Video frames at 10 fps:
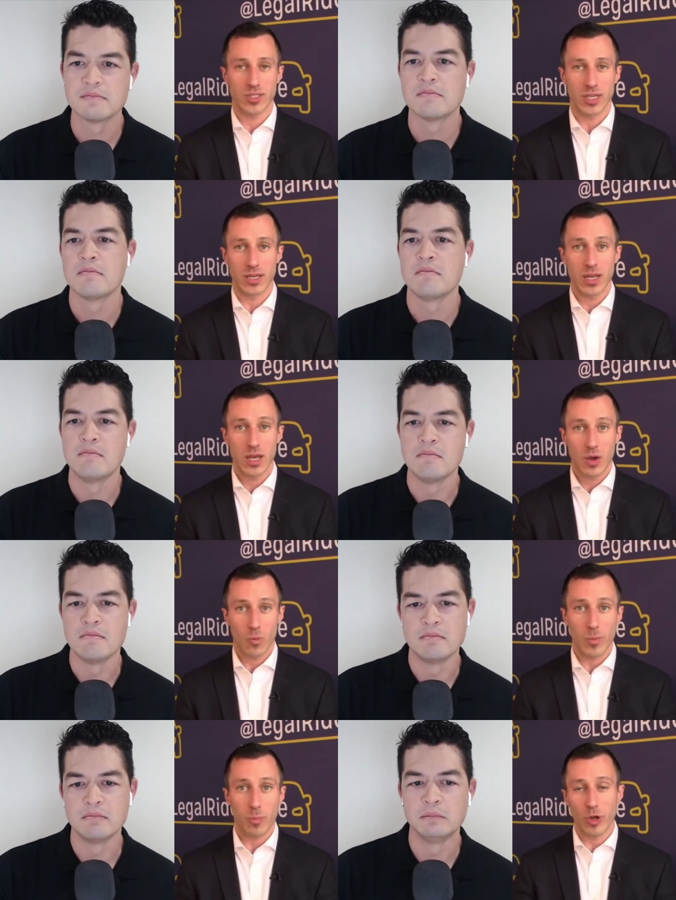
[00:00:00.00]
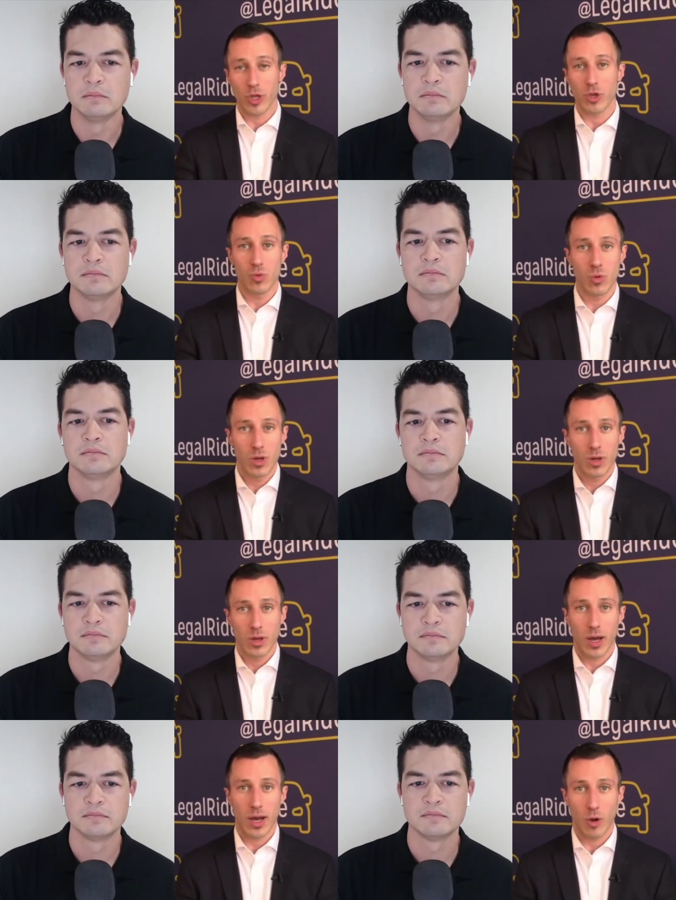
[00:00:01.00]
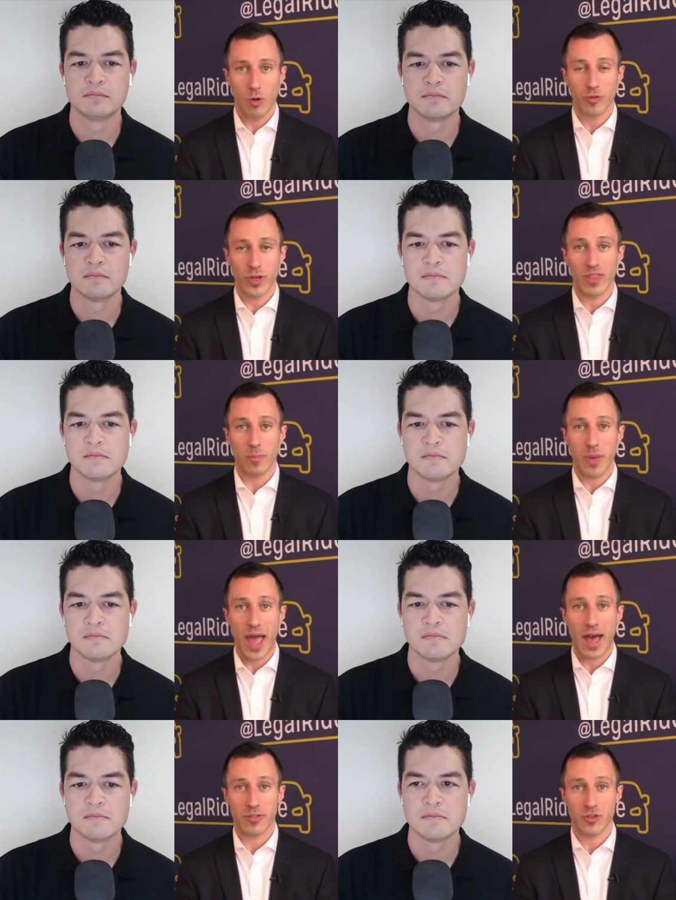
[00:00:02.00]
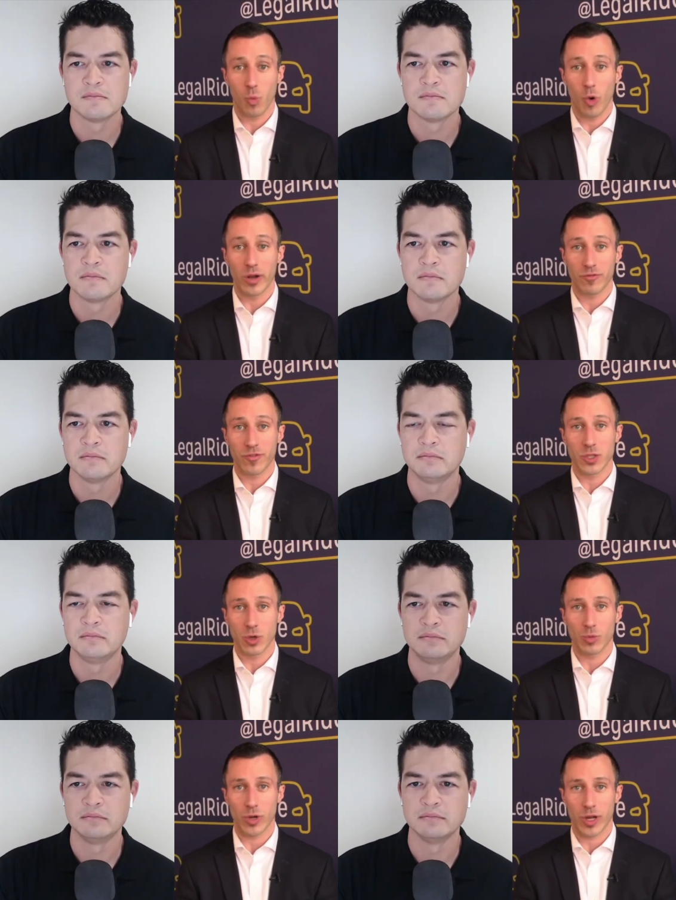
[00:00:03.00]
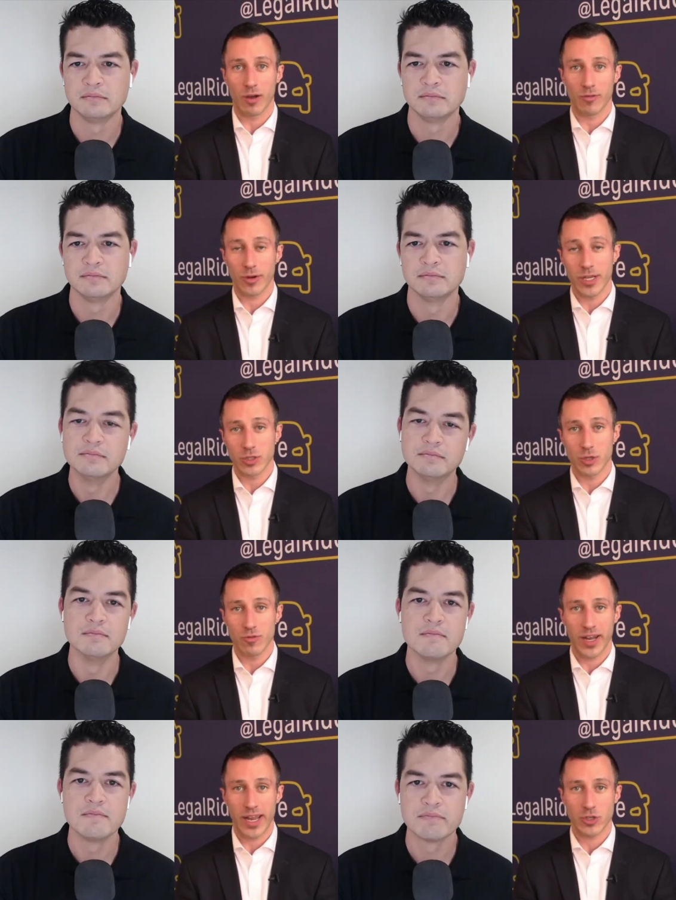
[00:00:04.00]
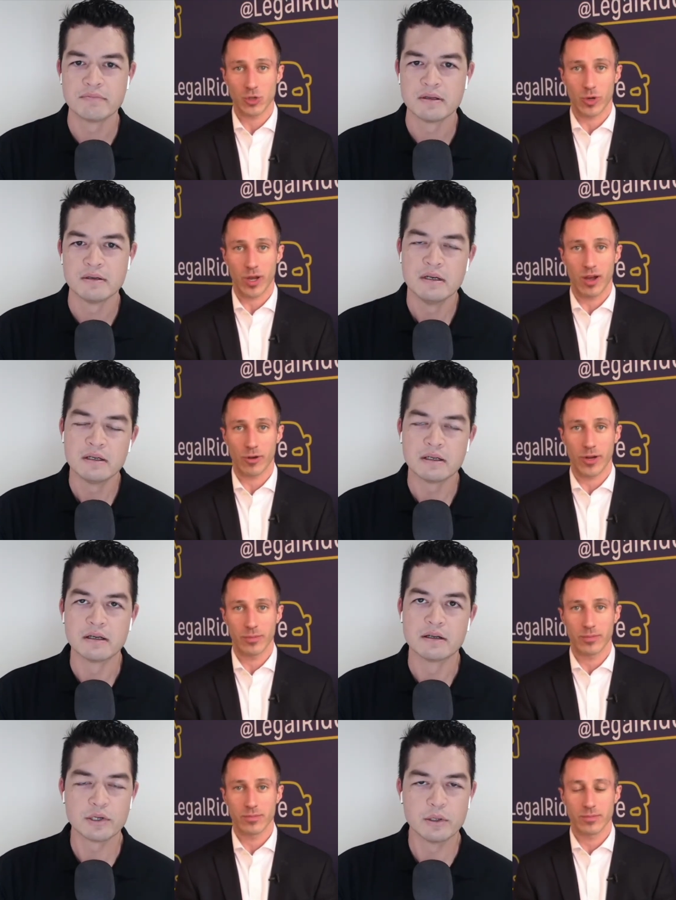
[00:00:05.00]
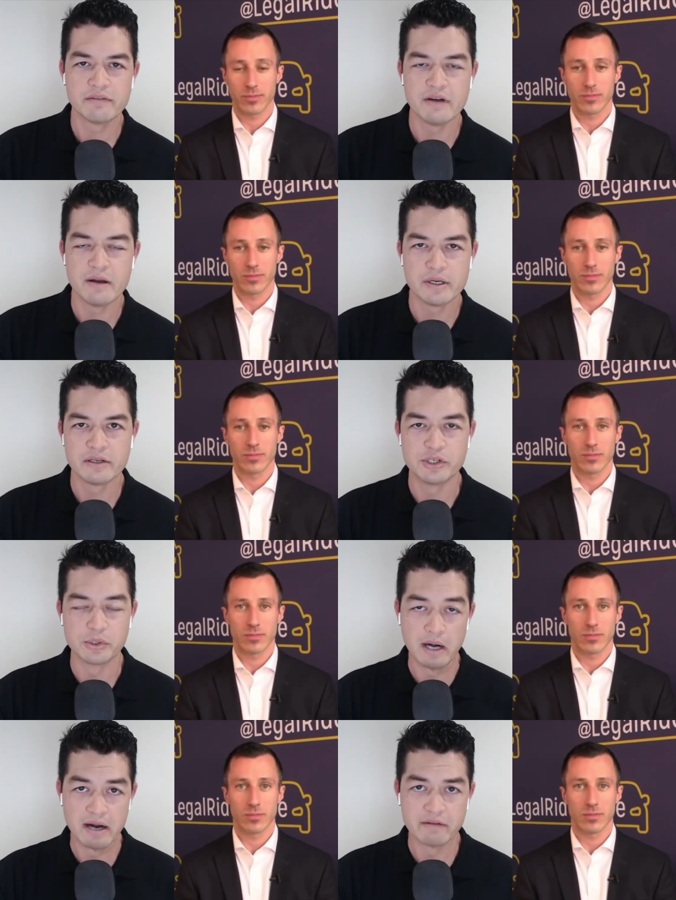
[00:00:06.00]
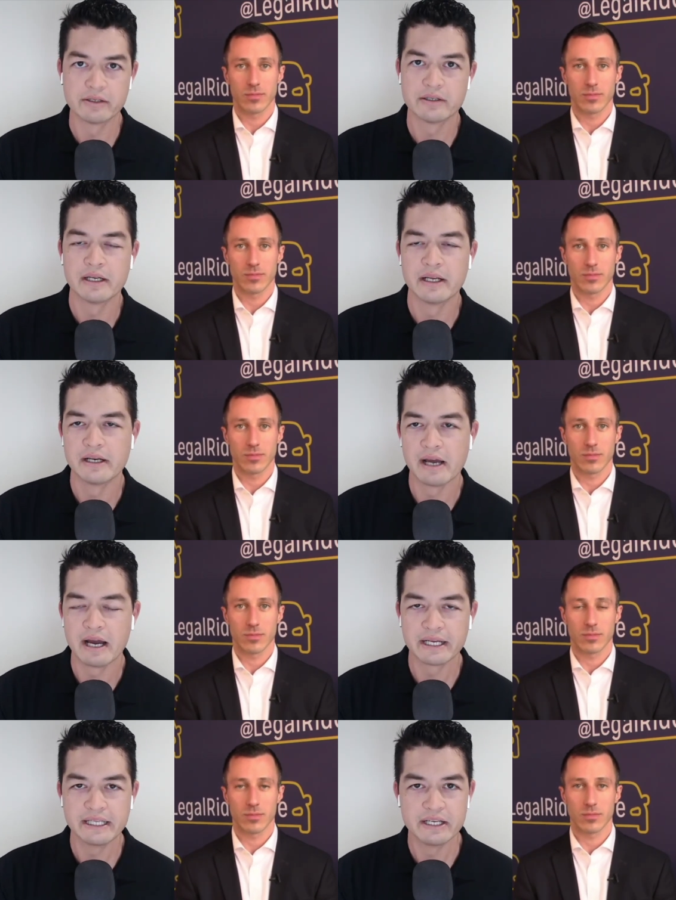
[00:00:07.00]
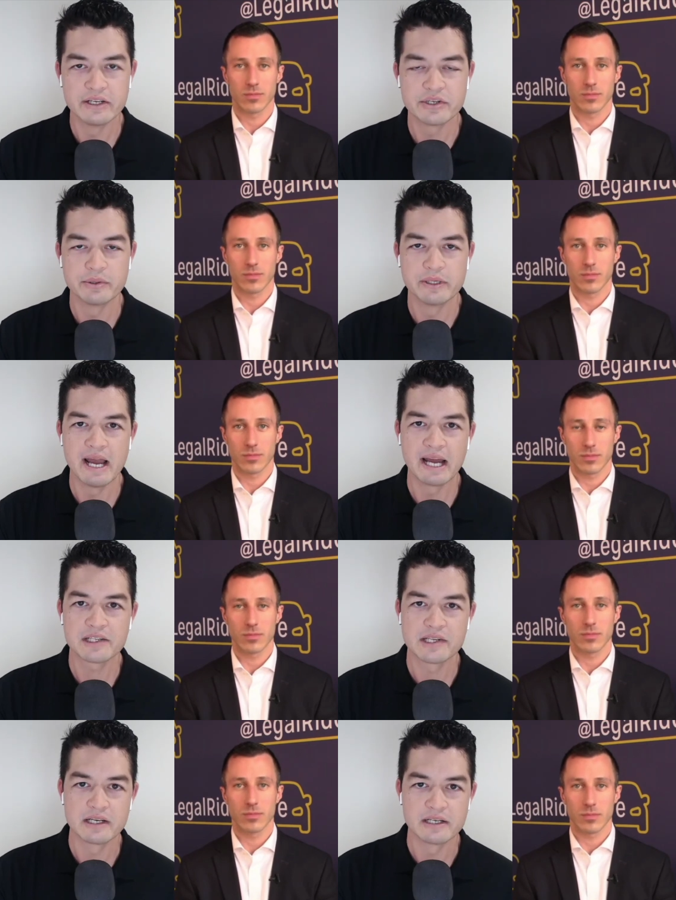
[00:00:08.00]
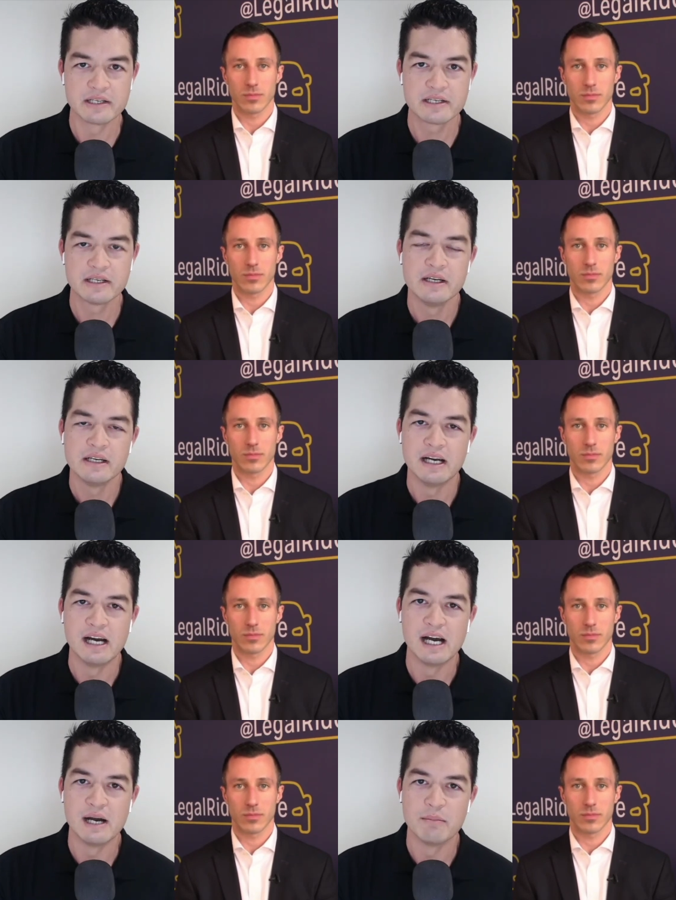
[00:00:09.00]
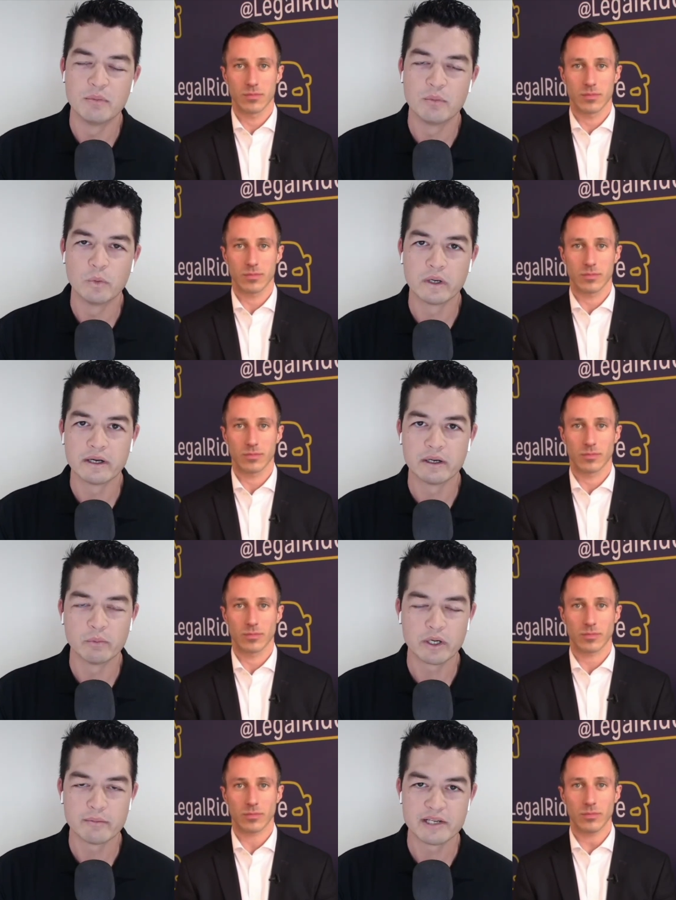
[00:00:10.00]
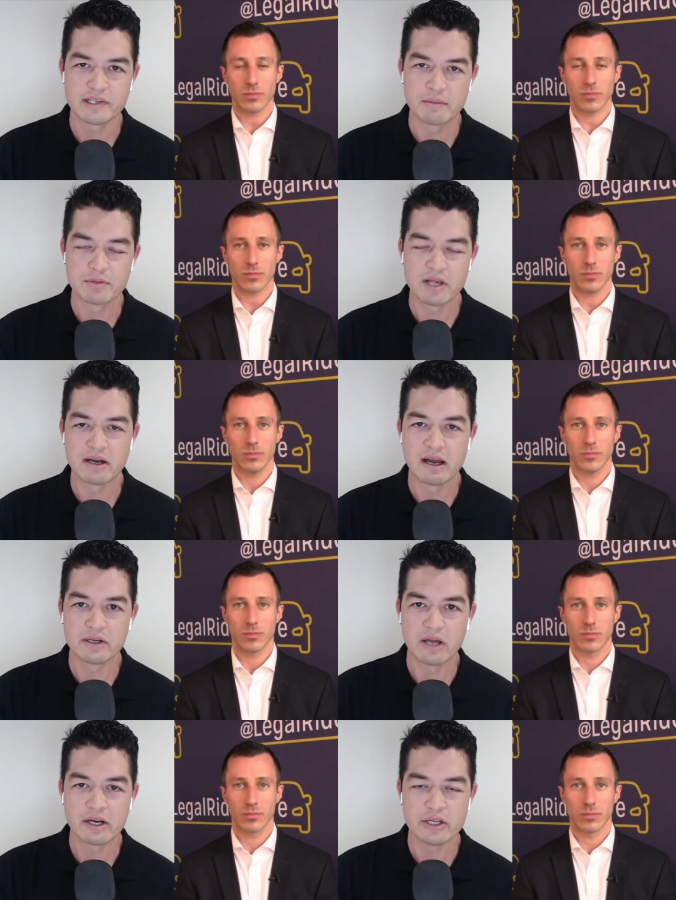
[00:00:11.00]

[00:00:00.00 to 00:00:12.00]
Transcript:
Speaker 1: and we put you uh, hopefully on the path to one physical recovery and two financial mm-hmm. recovery.
Speaker 2: Yeah. So if I'm a driver and I get into an accident, um, what uh, what are my steps? How,